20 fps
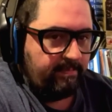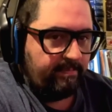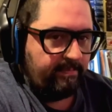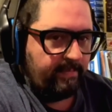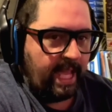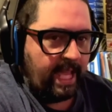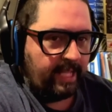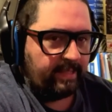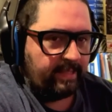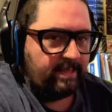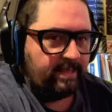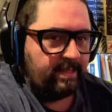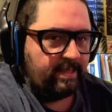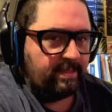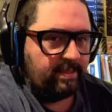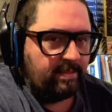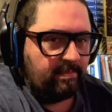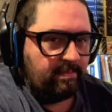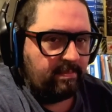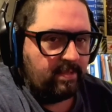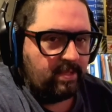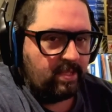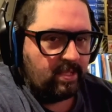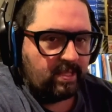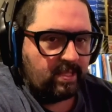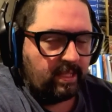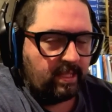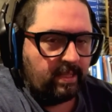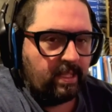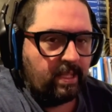hex system just
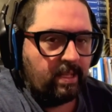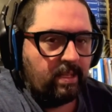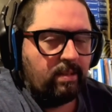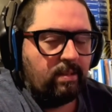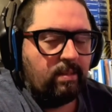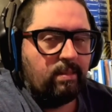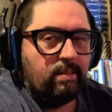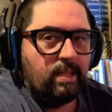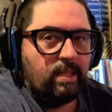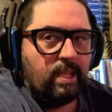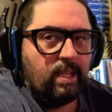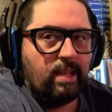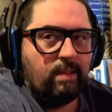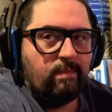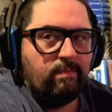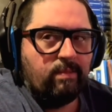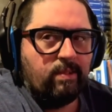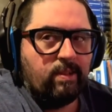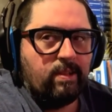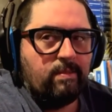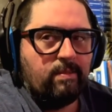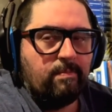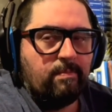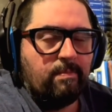like they have, right?